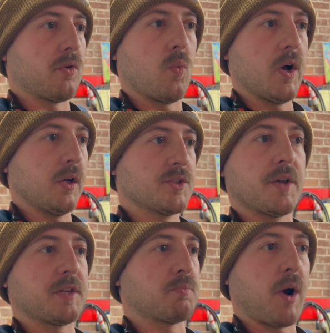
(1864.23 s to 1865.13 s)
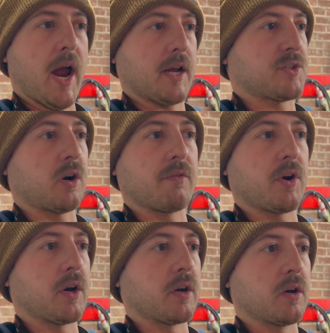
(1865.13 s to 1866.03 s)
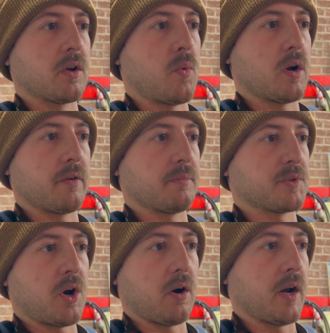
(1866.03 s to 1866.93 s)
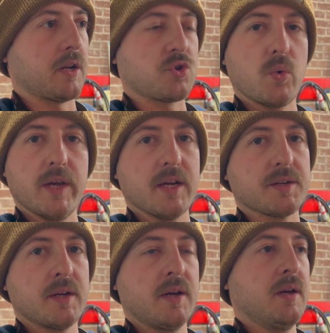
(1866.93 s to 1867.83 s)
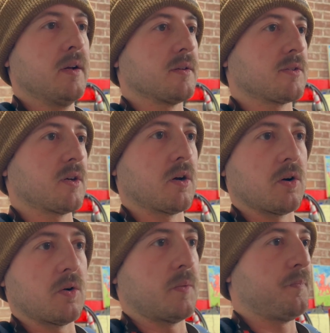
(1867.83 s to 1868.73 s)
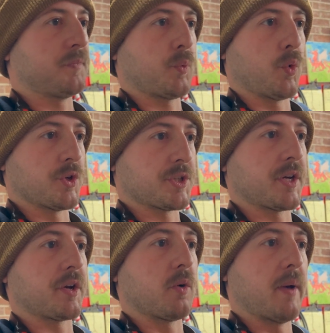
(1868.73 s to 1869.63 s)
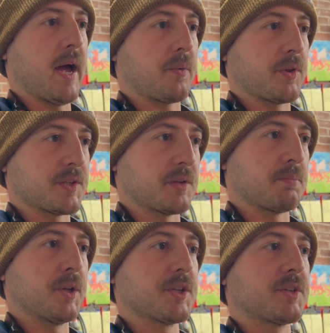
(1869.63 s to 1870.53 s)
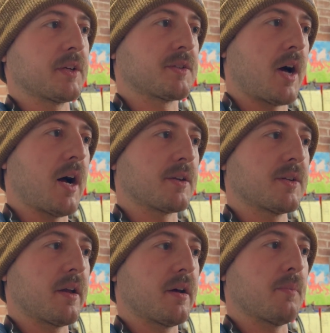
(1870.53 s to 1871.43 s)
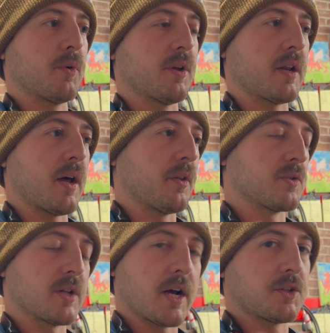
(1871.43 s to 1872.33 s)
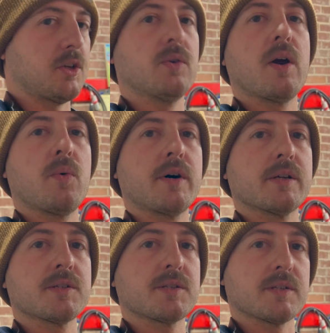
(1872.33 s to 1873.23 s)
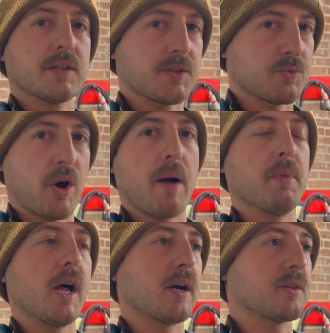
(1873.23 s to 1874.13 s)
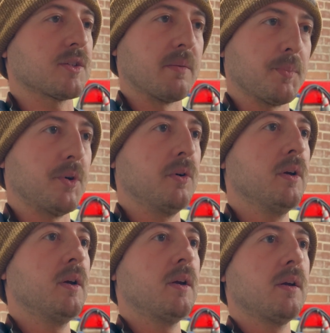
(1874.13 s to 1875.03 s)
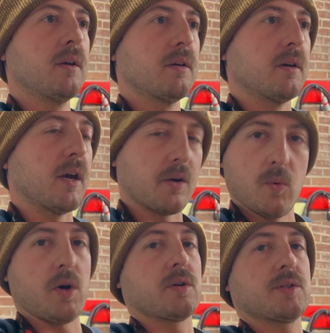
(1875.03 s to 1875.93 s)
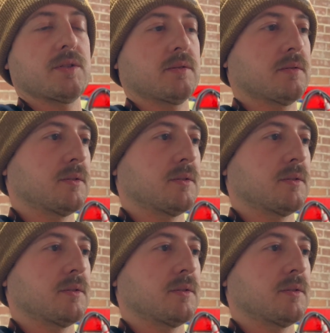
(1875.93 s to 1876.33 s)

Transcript: The welds on these brackets aren't very good. One of them's already tweaked. So we're just going to go back with a simplistic stock setup with those nice QA1s and some drop blocks. Simple, and it works.